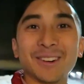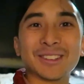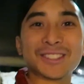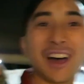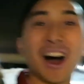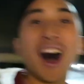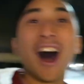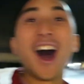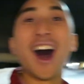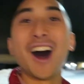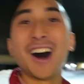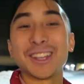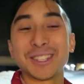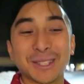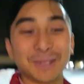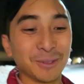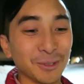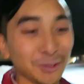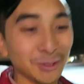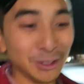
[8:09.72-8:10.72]
It was
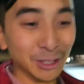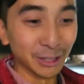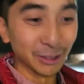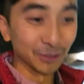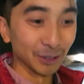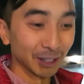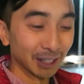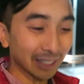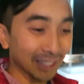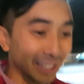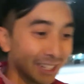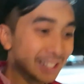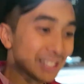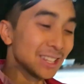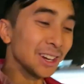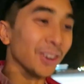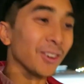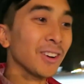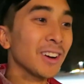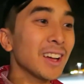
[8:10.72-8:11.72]
awesome. Really, really good.
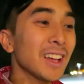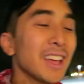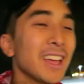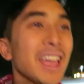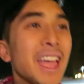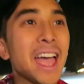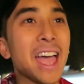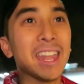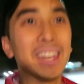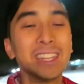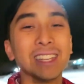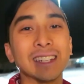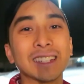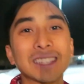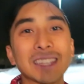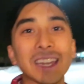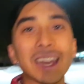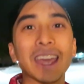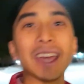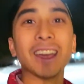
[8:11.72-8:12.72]
So ending
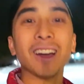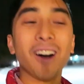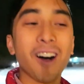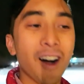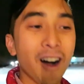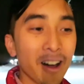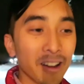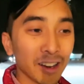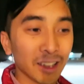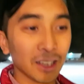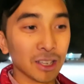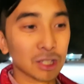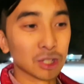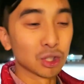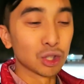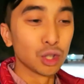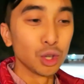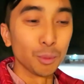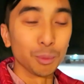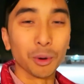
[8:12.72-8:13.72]
today on a
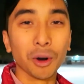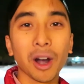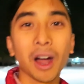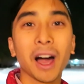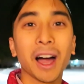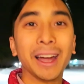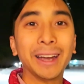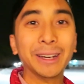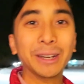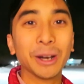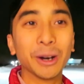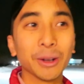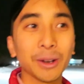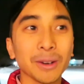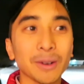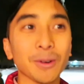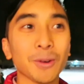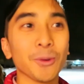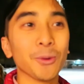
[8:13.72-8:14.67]
super high note.